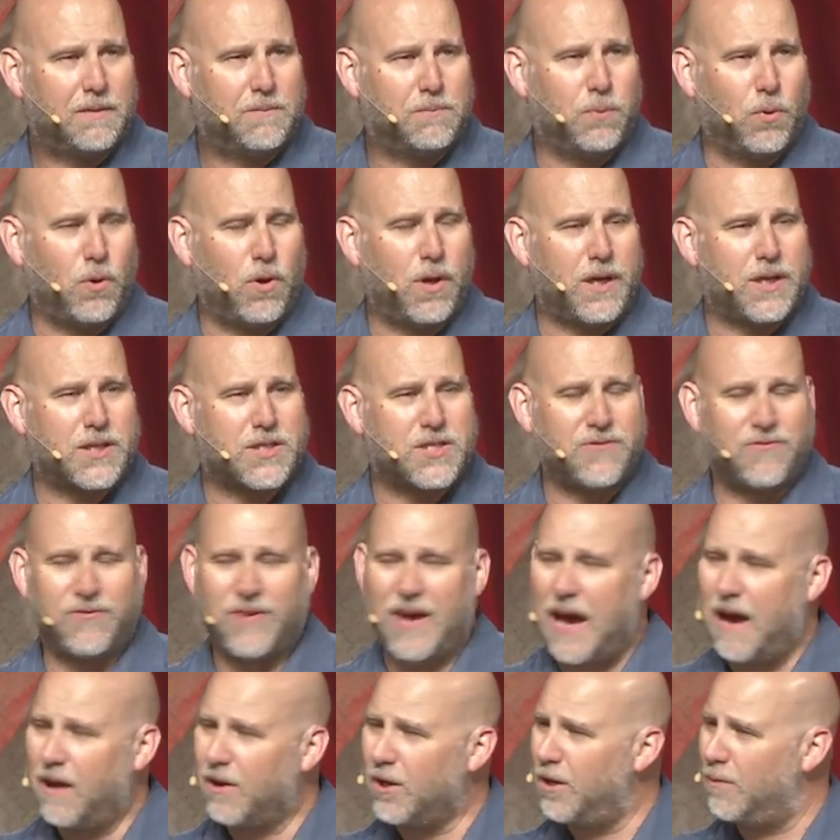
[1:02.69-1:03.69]
Boy, it's
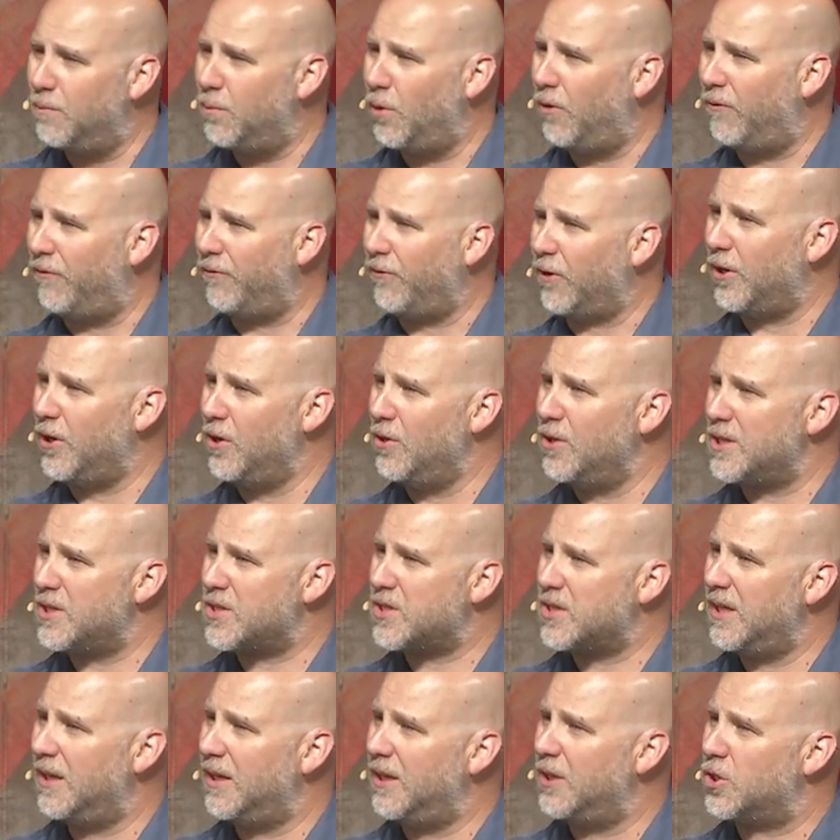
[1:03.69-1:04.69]
valuable you to
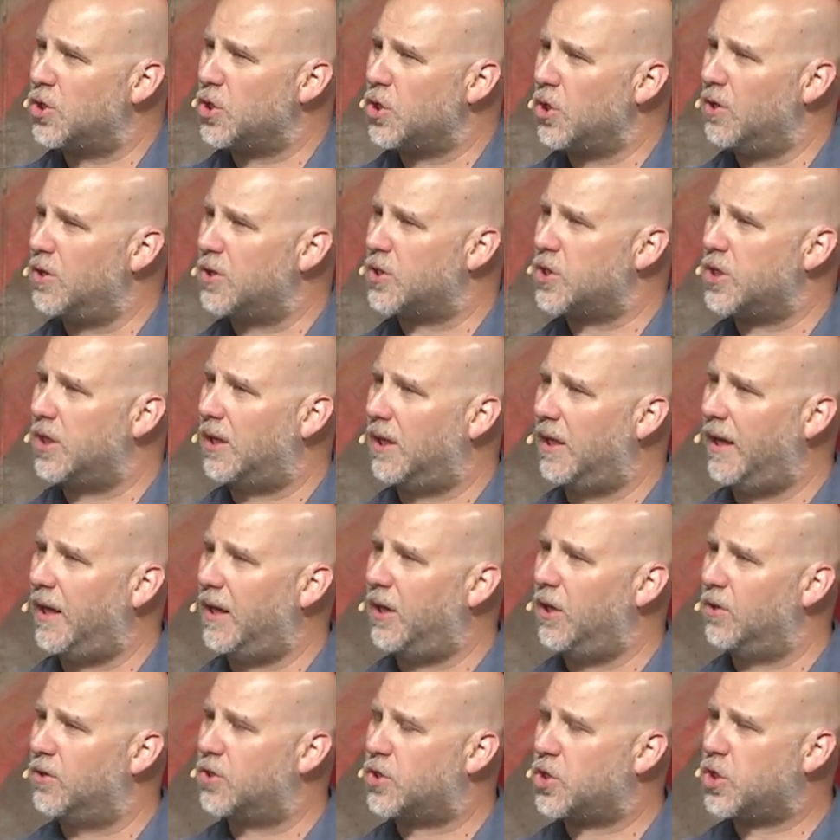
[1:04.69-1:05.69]
sit in church and
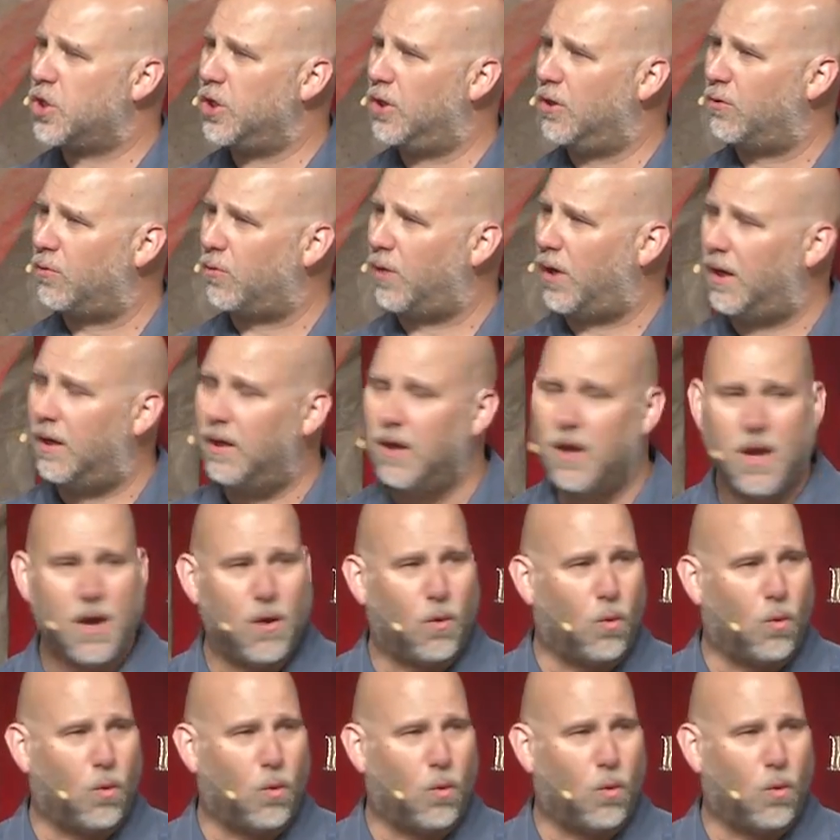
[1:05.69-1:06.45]
let your children